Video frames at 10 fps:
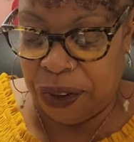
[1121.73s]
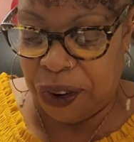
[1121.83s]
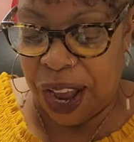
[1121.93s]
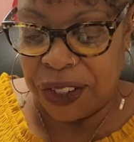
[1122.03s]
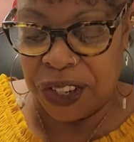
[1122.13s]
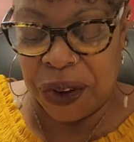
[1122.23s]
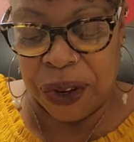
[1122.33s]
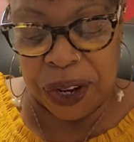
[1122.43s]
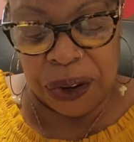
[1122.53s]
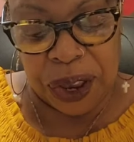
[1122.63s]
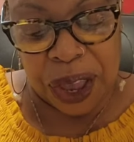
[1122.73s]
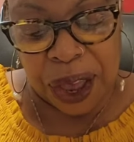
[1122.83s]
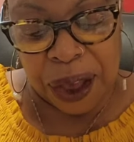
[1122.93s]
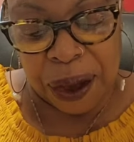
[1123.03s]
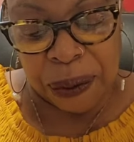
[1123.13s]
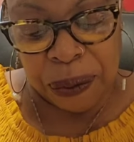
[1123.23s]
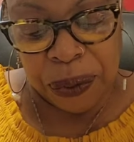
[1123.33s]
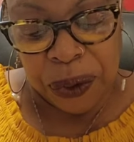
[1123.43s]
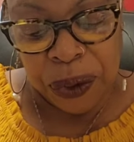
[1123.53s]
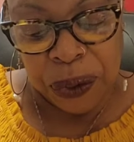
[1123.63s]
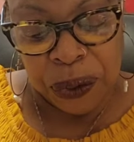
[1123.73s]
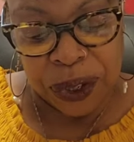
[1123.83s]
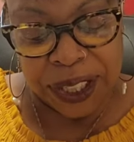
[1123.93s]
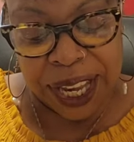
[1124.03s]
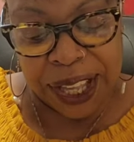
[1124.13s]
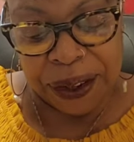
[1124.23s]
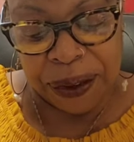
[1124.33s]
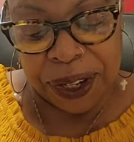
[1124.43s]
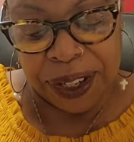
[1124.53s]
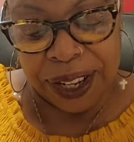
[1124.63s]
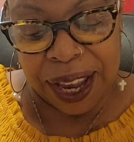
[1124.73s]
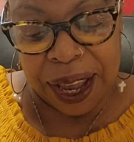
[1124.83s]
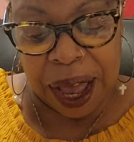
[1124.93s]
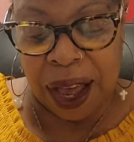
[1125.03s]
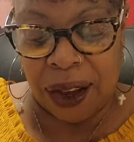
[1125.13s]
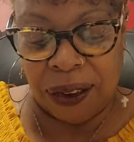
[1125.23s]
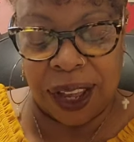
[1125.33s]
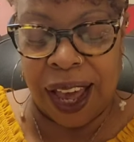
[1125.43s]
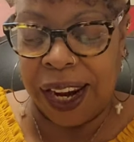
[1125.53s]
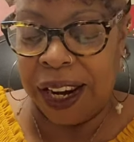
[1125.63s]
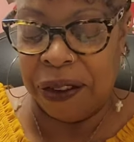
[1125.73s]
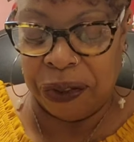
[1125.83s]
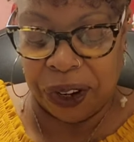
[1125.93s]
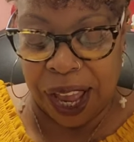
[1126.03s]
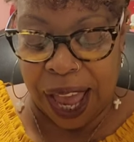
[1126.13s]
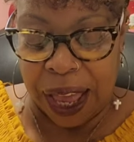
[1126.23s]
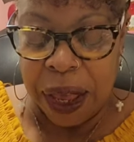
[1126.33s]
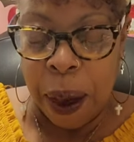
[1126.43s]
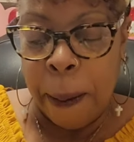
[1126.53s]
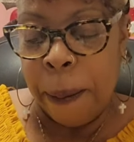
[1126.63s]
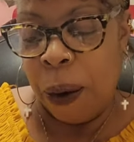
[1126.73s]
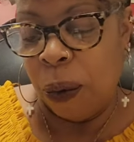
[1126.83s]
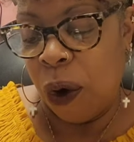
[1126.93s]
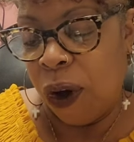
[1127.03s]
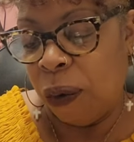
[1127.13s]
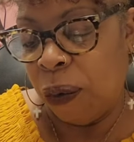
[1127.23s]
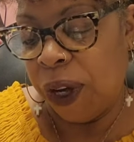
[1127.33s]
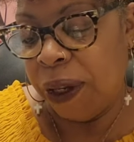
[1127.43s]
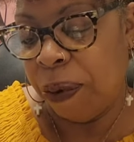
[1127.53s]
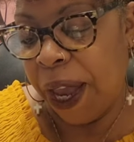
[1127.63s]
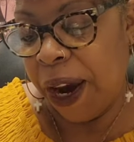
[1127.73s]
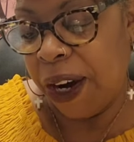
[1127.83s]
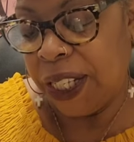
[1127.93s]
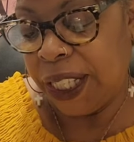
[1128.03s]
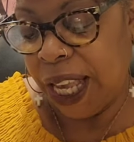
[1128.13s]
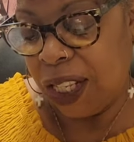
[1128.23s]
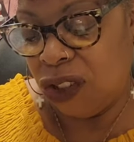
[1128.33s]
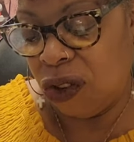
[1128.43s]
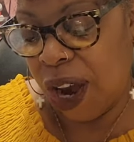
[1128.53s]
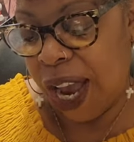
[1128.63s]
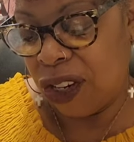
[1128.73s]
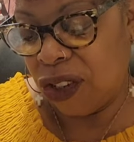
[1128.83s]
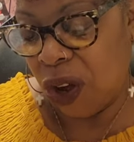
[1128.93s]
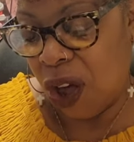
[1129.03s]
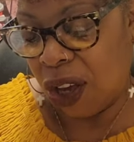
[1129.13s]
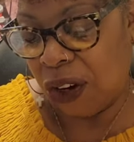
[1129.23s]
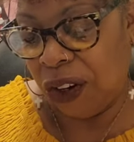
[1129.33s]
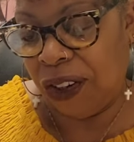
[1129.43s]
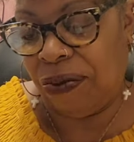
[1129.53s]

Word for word: Groucho and... Um, what's the other one then? Oh, God, I don't forgot. But on one pair, it says Trash Talker.